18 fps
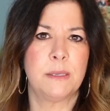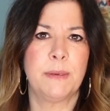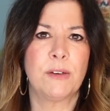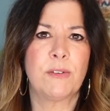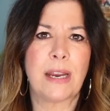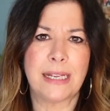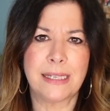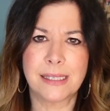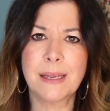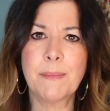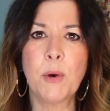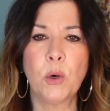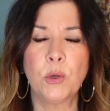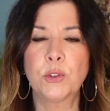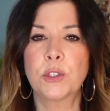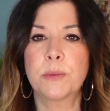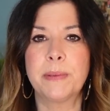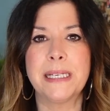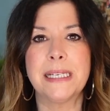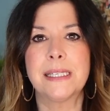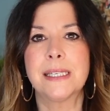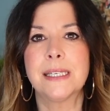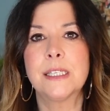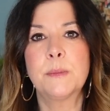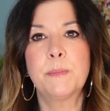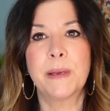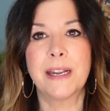to be right. Some older
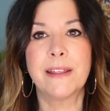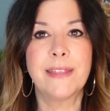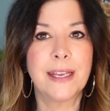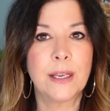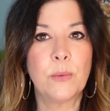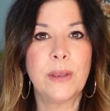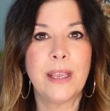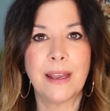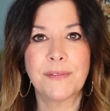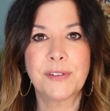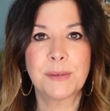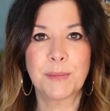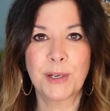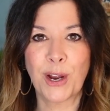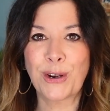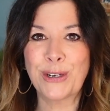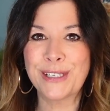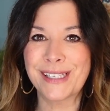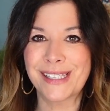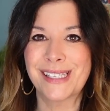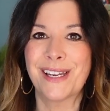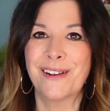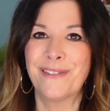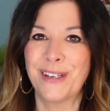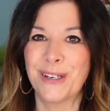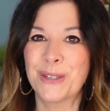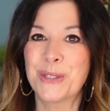pieces, but I think we have some current
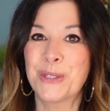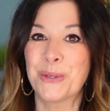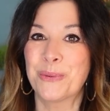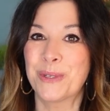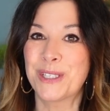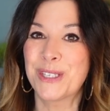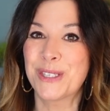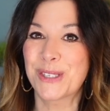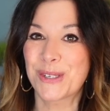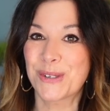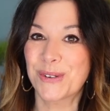stuff here too, which is